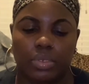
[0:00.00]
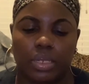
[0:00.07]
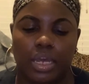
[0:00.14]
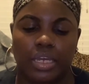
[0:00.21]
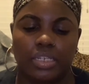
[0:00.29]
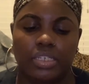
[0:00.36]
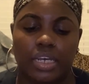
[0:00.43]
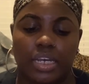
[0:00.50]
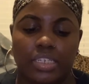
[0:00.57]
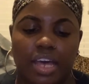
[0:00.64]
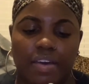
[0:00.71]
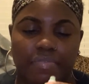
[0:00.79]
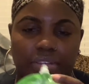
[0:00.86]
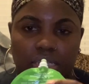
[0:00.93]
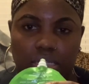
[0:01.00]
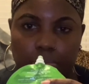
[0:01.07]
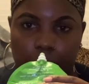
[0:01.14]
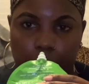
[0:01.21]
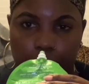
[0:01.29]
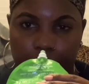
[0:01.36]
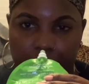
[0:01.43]
It does have a
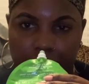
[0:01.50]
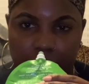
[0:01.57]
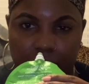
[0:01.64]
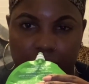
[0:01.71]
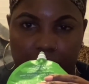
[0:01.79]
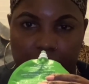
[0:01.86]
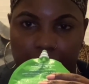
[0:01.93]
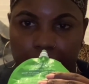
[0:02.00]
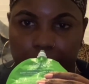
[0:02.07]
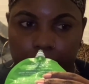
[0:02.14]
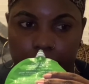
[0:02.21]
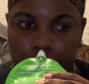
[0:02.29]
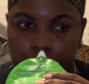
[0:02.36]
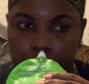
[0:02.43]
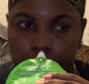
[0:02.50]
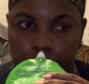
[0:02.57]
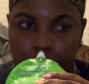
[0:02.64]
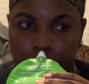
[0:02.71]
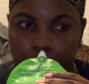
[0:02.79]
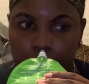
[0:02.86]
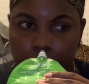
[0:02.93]
smell, but it's not,
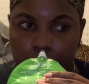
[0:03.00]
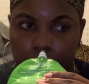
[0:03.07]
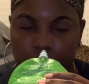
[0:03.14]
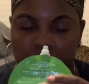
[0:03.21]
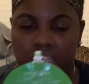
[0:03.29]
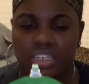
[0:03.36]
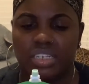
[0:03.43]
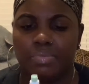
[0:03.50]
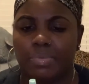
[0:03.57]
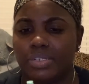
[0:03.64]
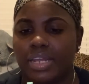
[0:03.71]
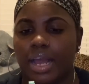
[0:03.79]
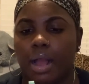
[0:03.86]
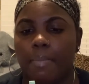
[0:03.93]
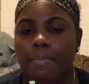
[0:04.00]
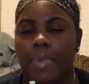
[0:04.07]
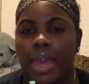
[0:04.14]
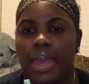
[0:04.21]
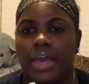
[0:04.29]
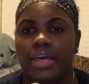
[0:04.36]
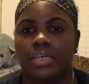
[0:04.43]
it just smells like a
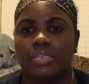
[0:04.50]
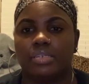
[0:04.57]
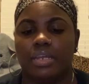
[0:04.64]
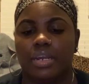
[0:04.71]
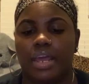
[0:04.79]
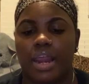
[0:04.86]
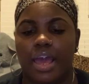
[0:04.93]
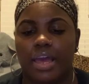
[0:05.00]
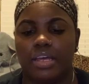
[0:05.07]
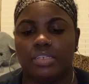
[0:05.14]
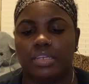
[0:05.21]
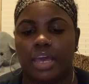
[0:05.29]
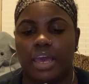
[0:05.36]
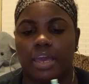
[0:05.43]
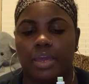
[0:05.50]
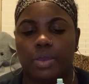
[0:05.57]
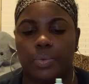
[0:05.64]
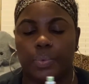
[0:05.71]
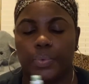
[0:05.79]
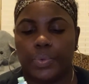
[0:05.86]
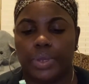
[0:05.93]
mask. And it has a
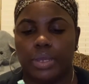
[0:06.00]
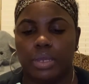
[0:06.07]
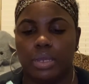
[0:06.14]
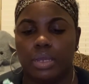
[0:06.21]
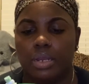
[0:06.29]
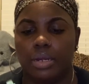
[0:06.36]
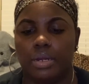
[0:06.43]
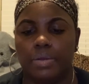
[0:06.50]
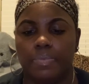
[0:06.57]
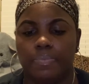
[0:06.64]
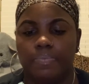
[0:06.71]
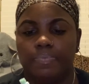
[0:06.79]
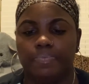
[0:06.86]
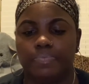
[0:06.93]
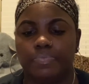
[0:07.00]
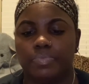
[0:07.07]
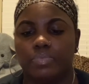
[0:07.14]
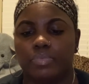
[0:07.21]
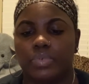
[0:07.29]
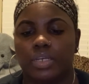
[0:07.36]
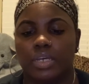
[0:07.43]
green
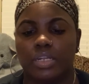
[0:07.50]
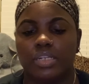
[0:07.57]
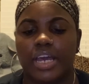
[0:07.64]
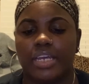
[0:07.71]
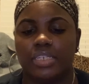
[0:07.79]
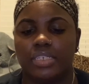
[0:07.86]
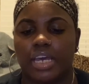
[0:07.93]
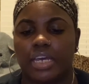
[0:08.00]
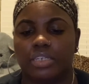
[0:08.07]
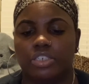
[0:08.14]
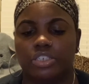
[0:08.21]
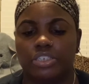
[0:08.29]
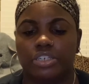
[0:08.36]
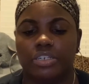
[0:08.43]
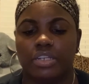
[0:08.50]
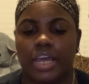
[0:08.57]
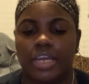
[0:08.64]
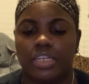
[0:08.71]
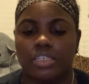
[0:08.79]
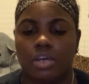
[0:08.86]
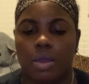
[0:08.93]
clay texture. Like,
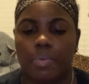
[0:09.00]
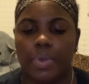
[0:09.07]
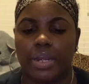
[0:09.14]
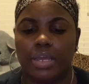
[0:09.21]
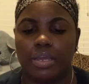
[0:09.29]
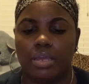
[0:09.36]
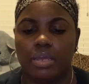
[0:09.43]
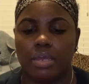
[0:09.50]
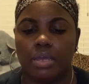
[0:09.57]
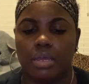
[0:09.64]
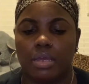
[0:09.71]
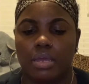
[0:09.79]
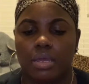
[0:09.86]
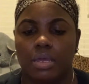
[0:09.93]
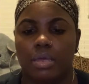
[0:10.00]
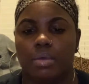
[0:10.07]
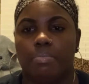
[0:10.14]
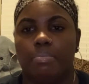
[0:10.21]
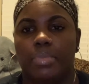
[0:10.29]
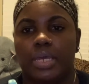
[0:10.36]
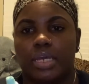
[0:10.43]
it's already
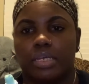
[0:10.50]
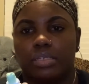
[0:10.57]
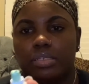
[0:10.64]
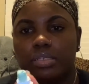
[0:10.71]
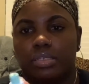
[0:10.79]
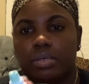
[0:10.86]
mixed.